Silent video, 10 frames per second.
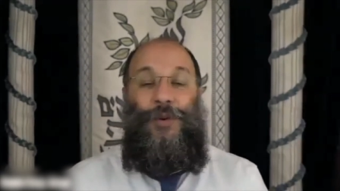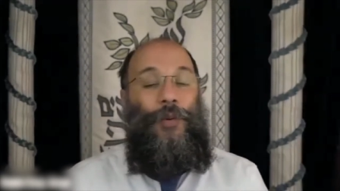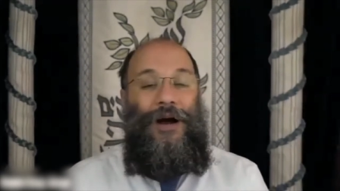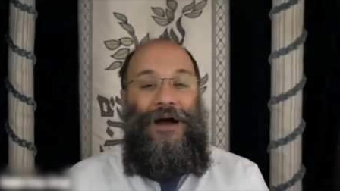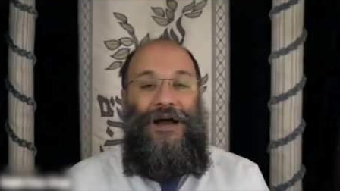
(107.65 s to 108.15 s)

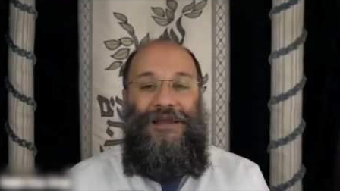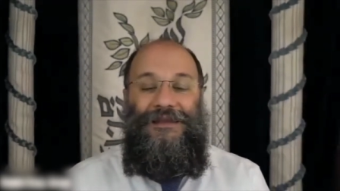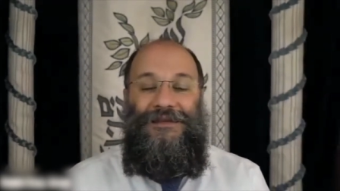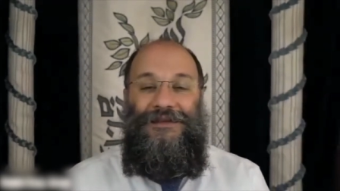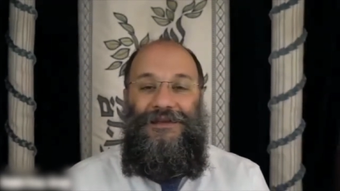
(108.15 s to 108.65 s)

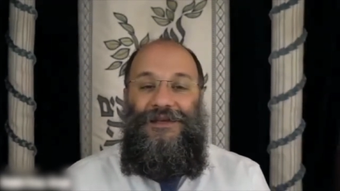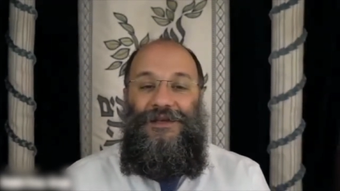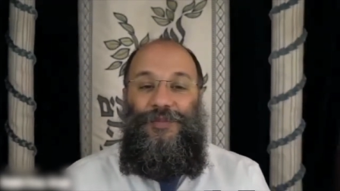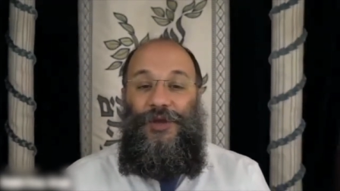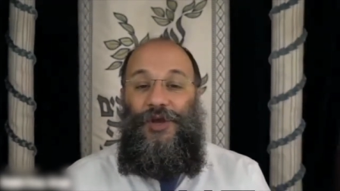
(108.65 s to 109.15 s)
Why?
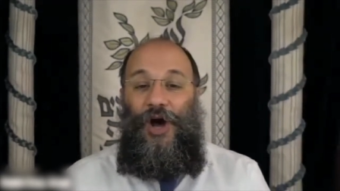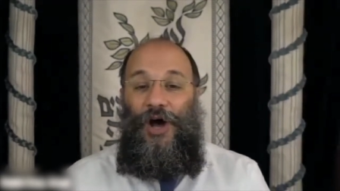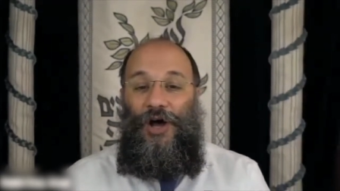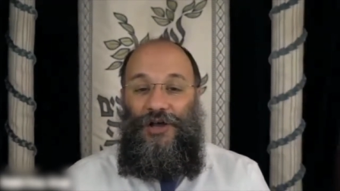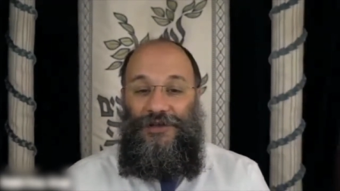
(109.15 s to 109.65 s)

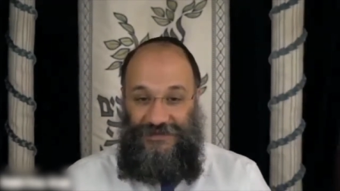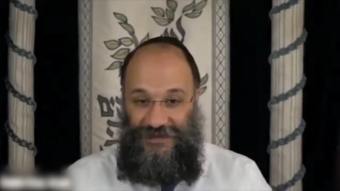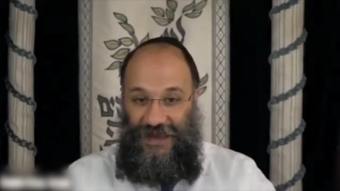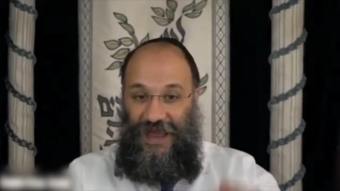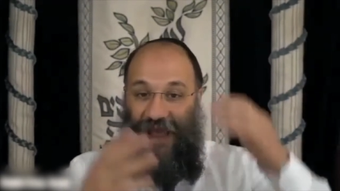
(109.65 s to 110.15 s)
Because
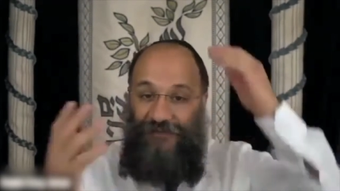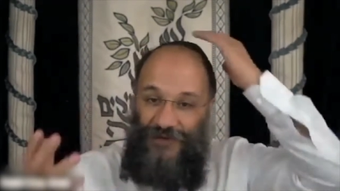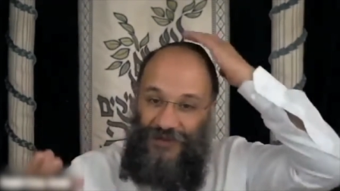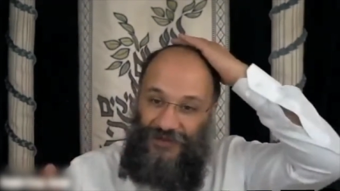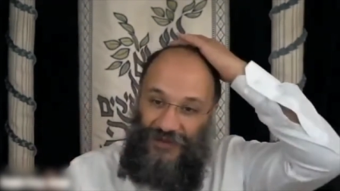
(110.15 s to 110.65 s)

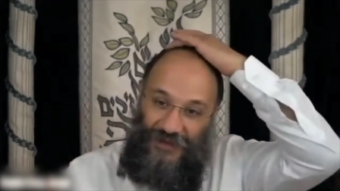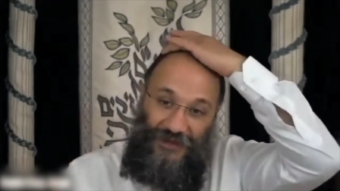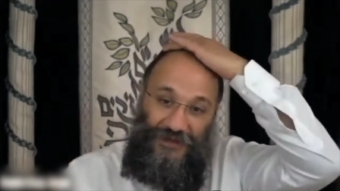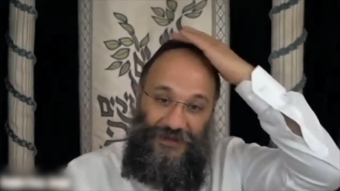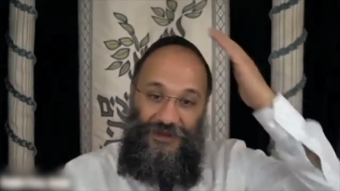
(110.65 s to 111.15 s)

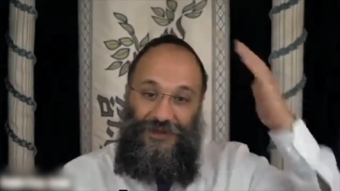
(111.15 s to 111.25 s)
everything